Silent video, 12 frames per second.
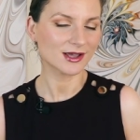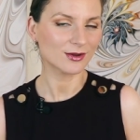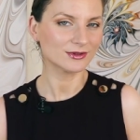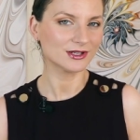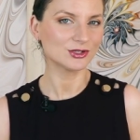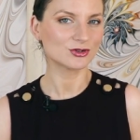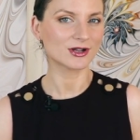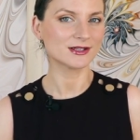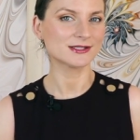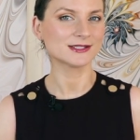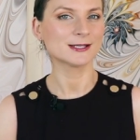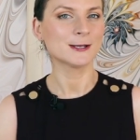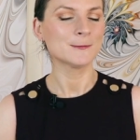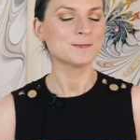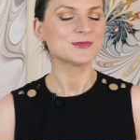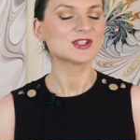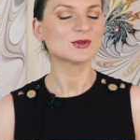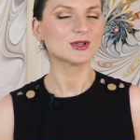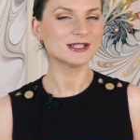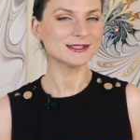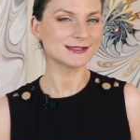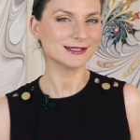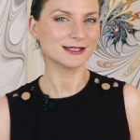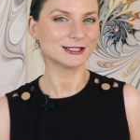how they dress? So
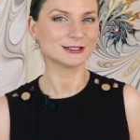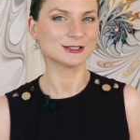let's take a